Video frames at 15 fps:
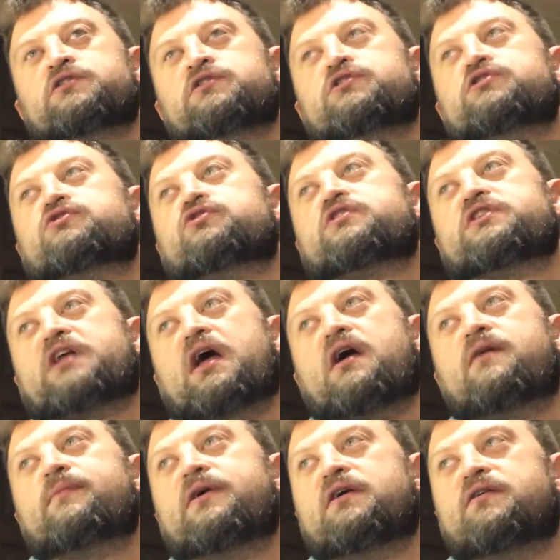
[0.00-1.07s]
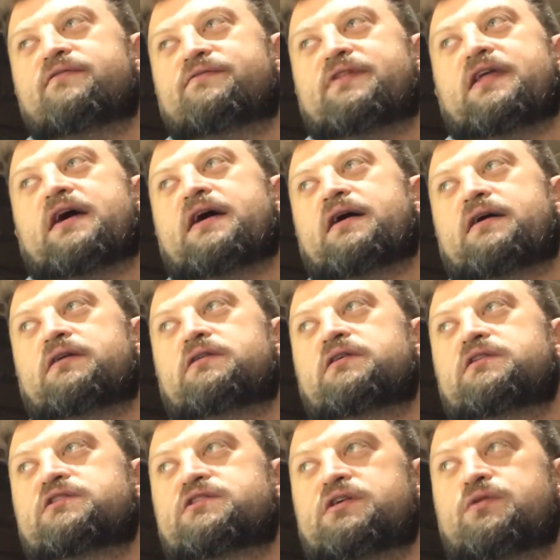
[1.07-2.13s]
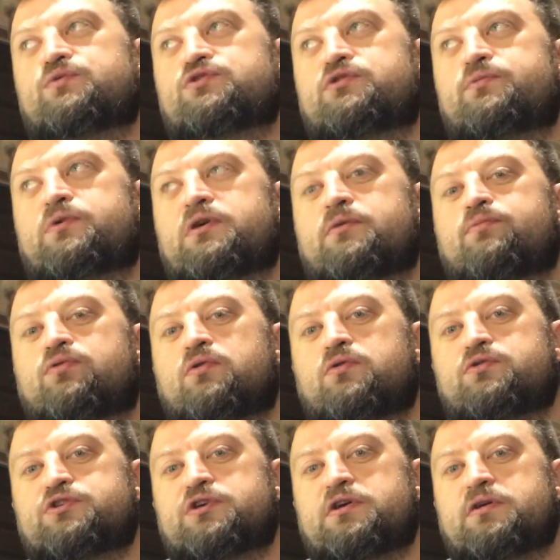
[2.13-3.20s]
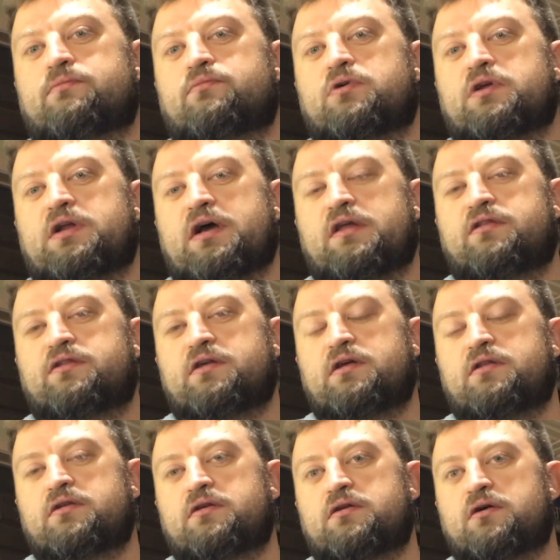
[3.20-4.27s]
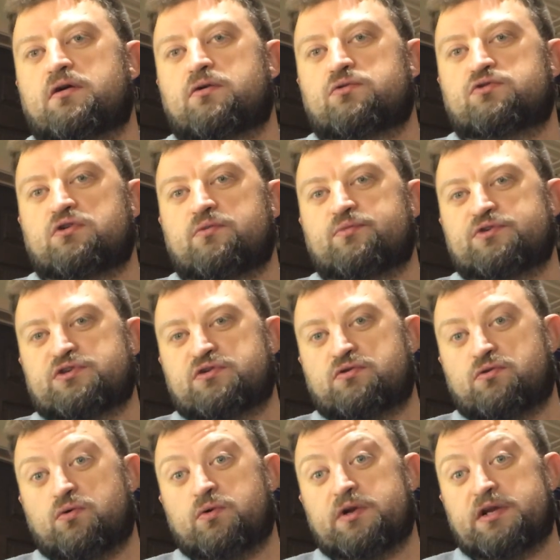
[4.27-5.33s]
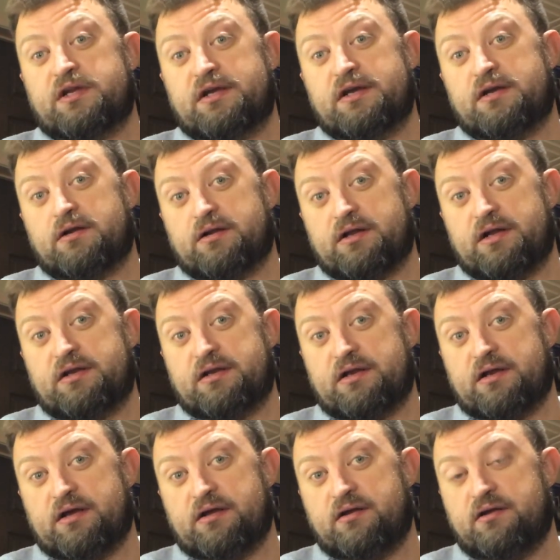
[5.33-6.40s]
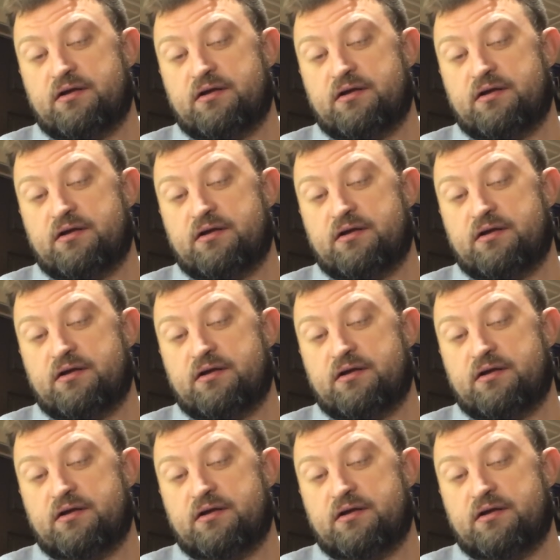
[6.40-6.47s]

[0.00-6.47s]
So the timing of that, it seems to be approaching, but I think that Donald Trump is going to get elected. I